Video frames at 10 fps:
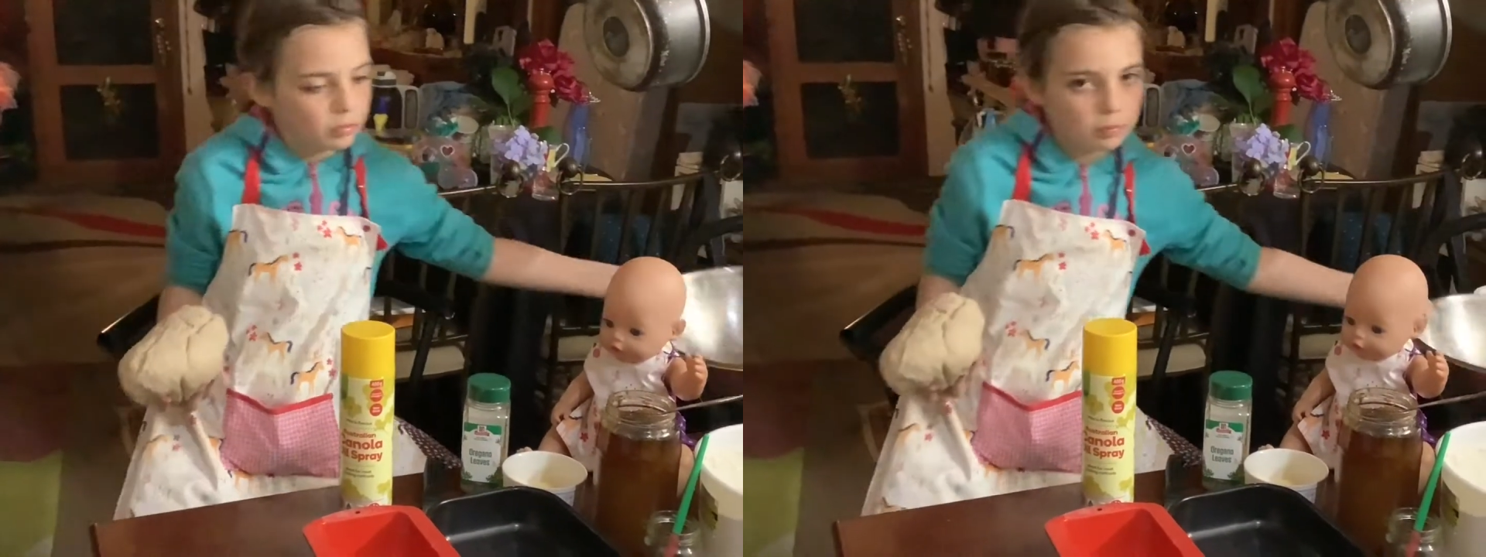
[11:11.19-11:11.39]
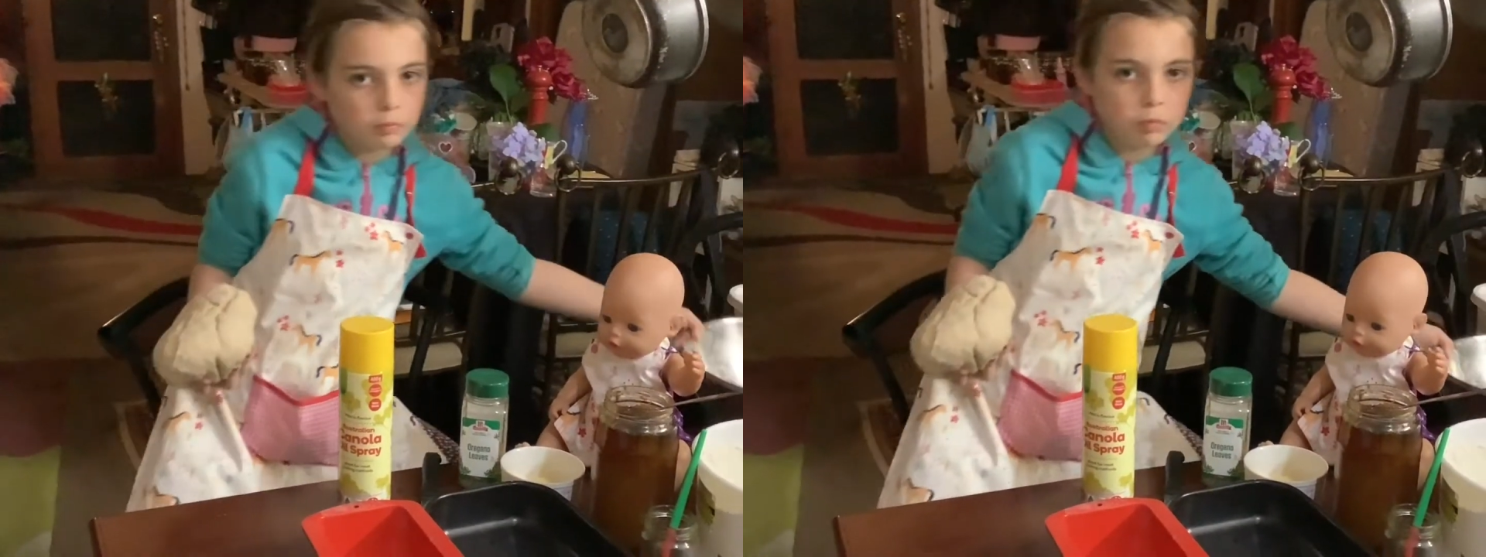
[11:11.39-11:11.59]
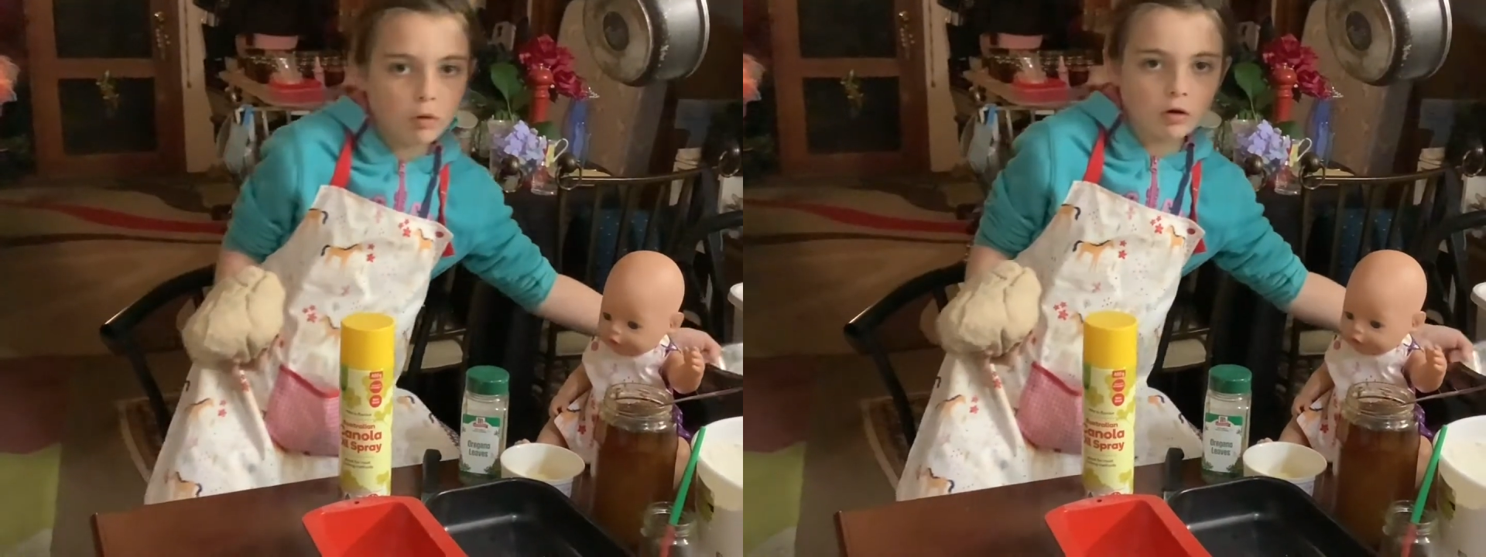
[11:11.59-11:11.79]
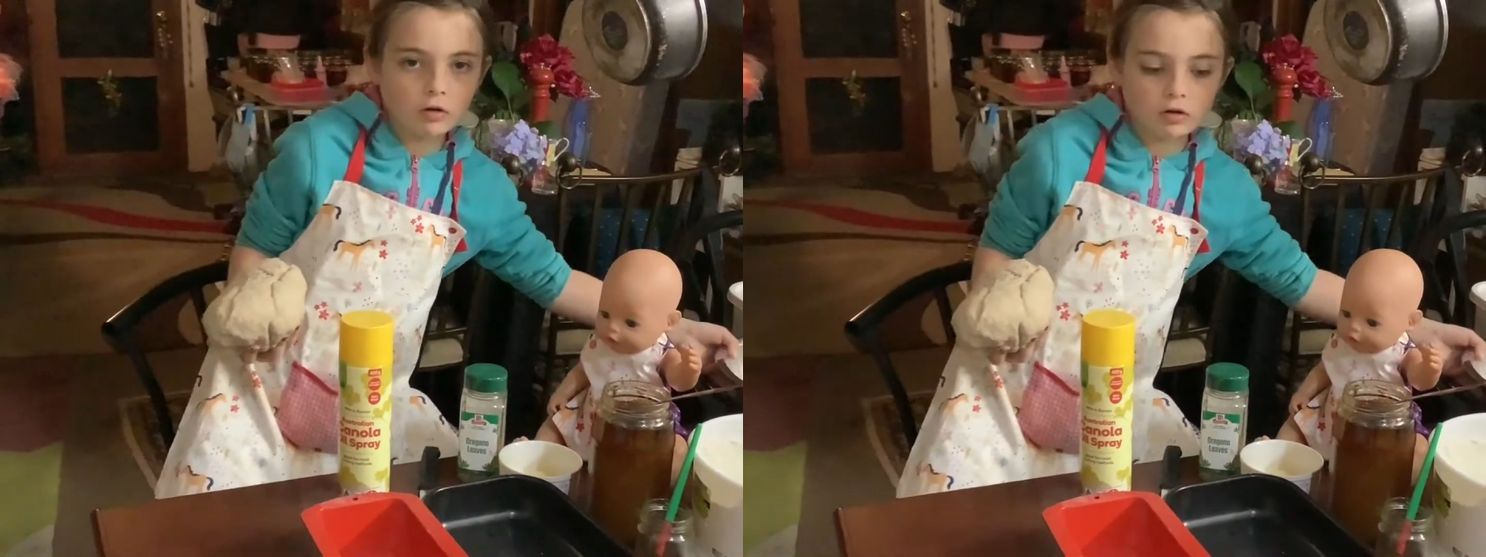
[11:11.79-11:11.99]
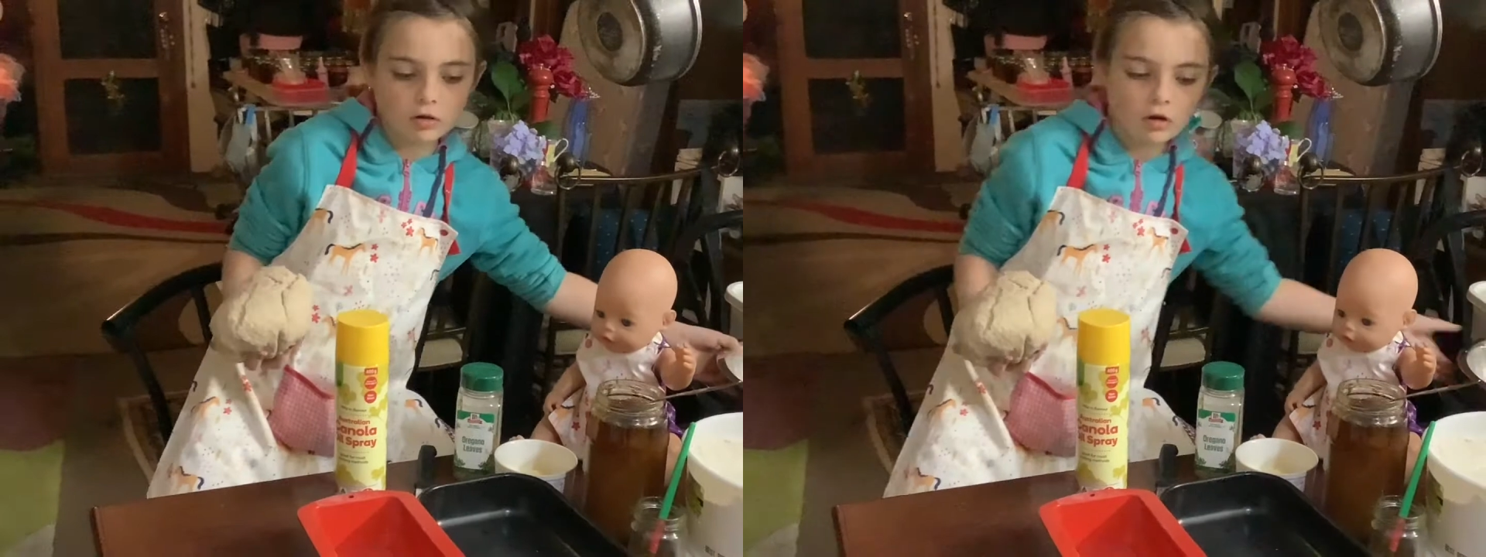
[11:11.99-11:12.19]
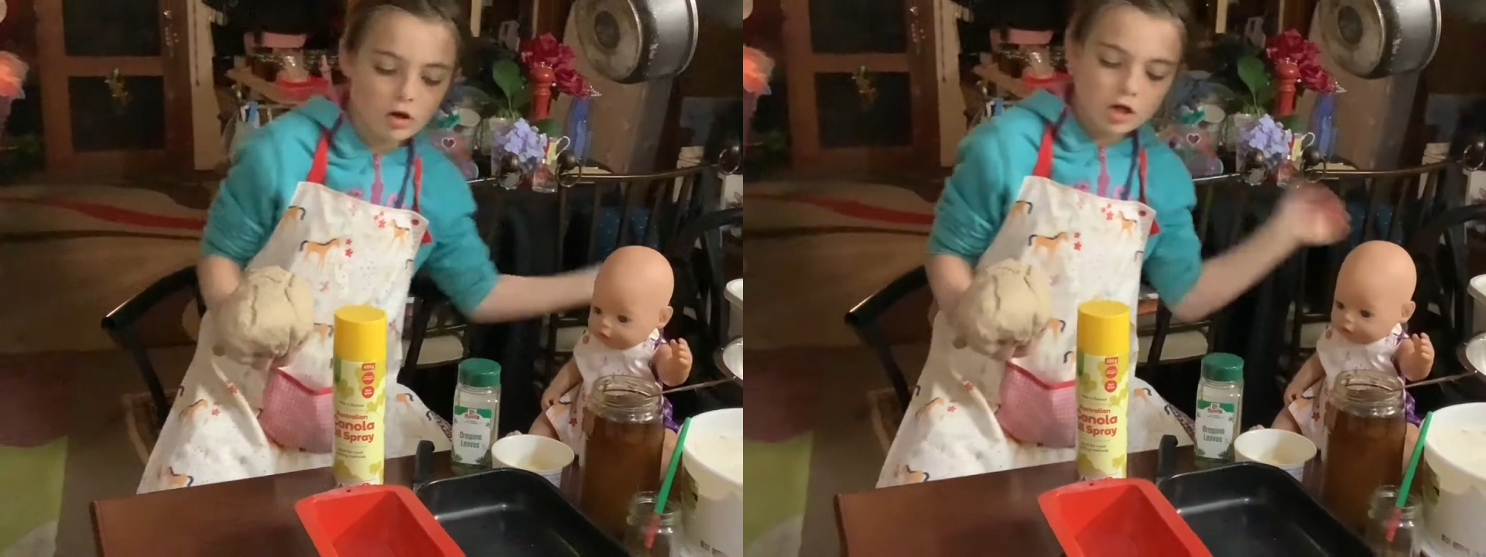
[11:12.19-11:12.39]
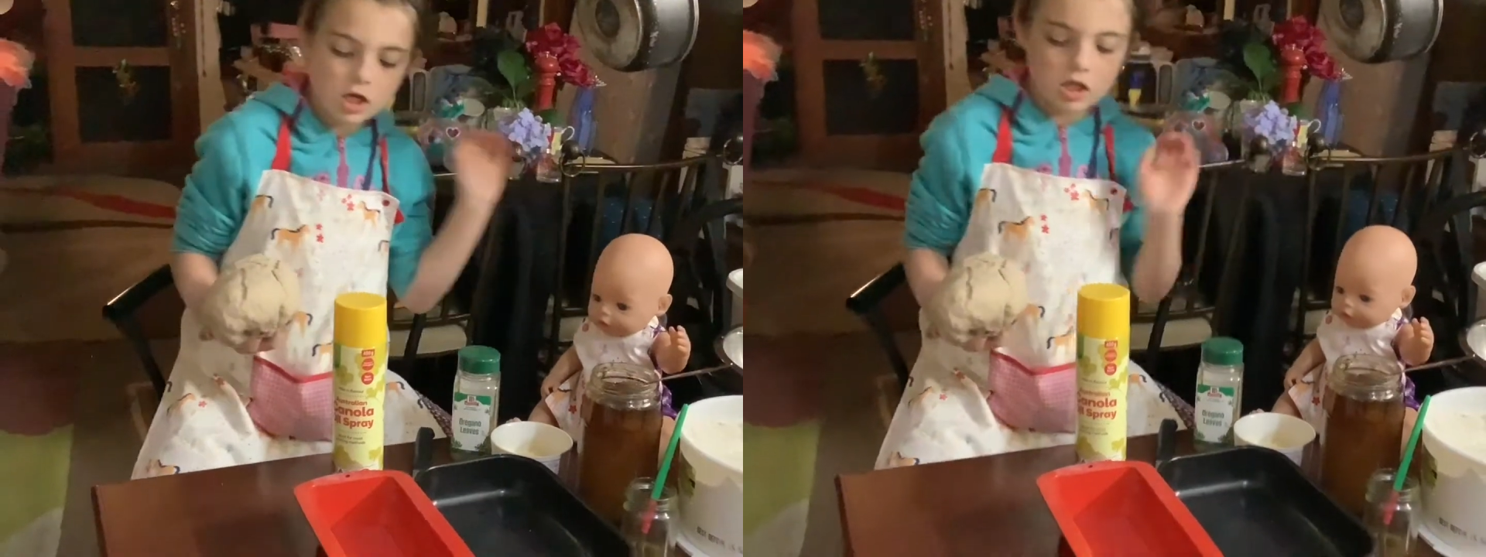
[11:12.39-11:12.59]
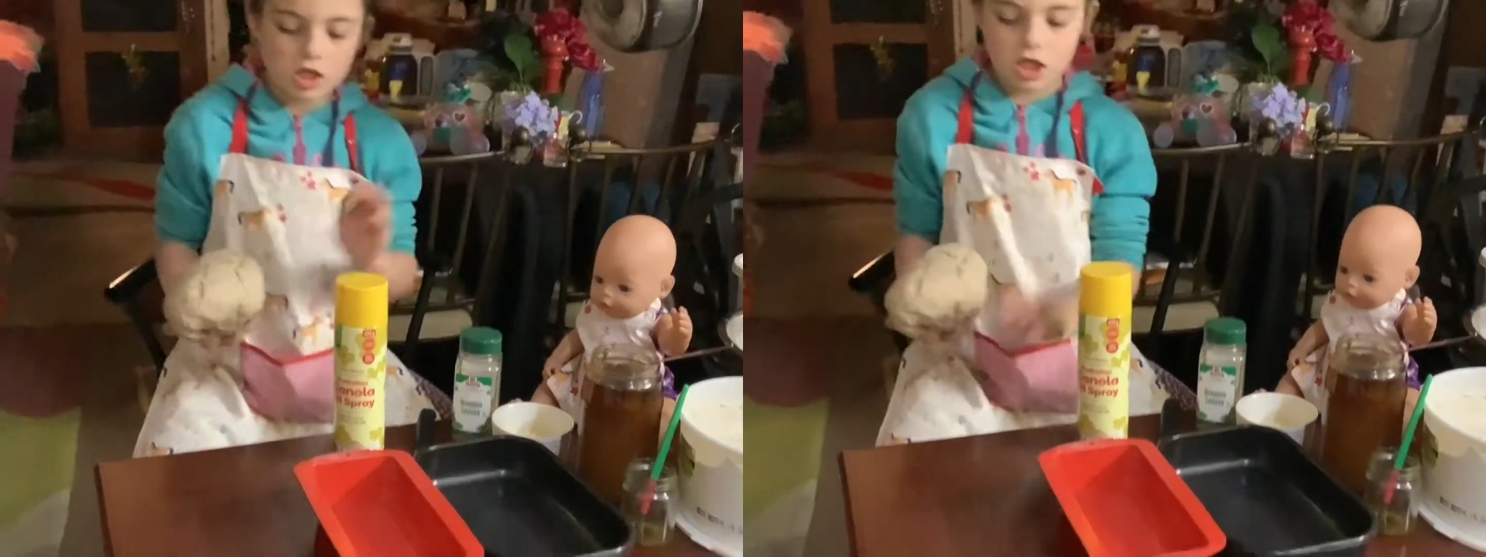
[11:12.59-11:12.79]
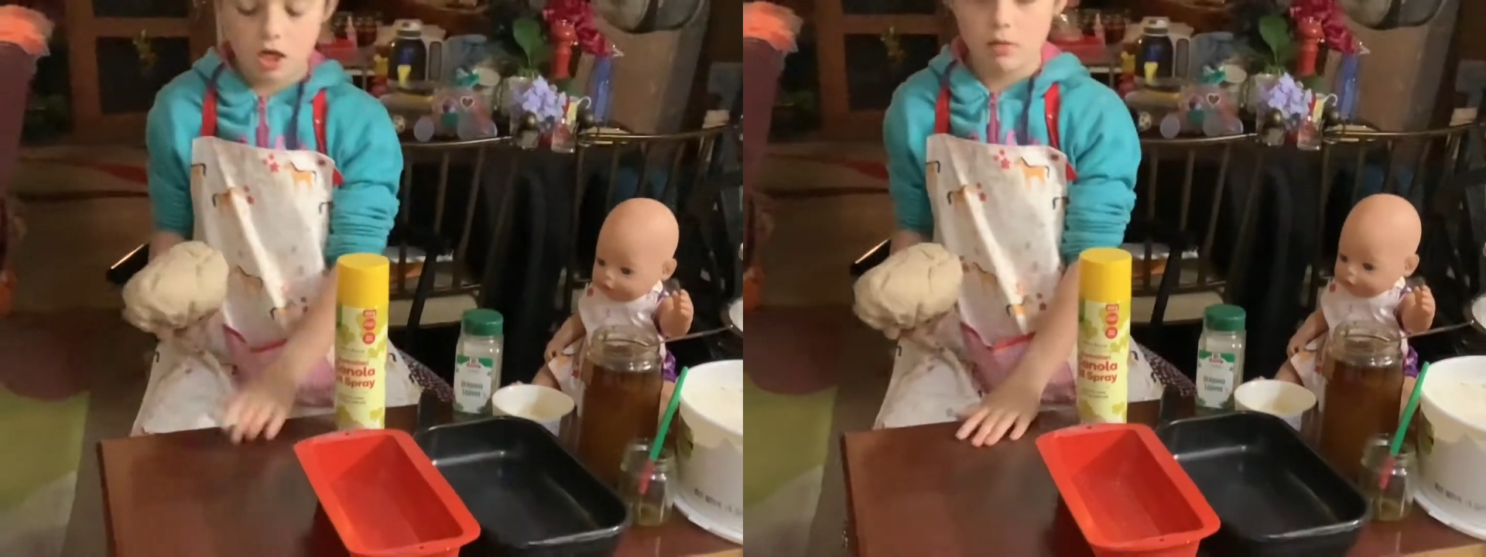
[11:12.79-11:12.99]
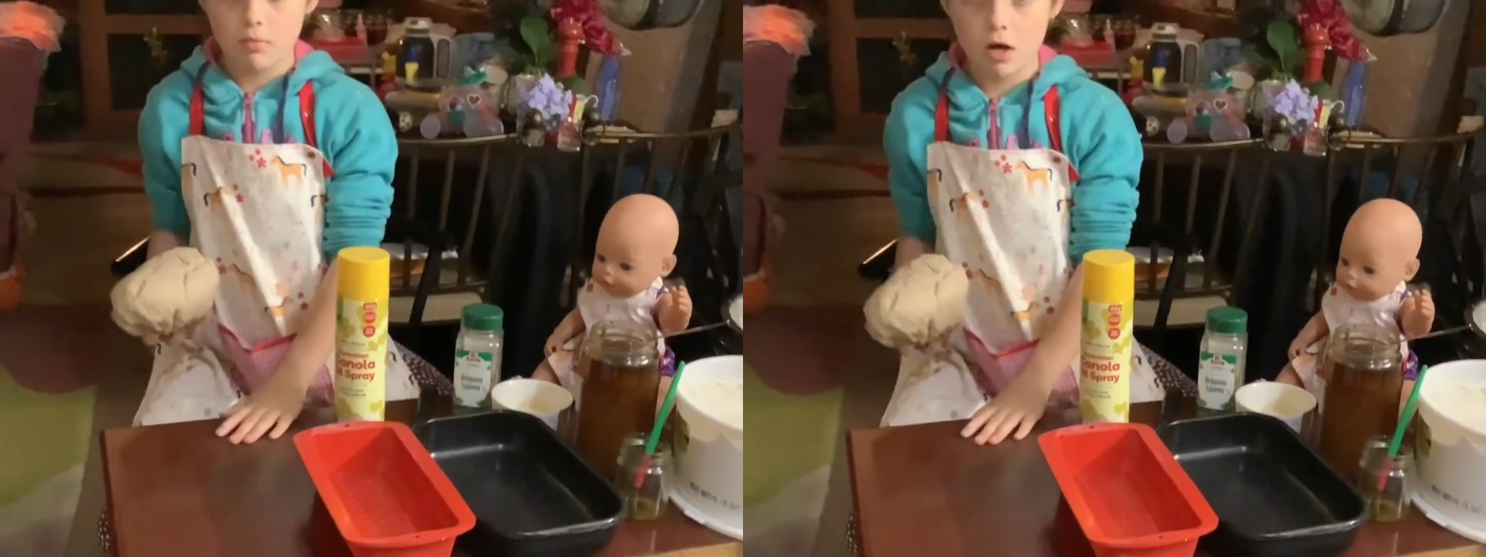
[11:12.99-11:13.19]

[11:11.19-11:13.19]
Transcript: to put some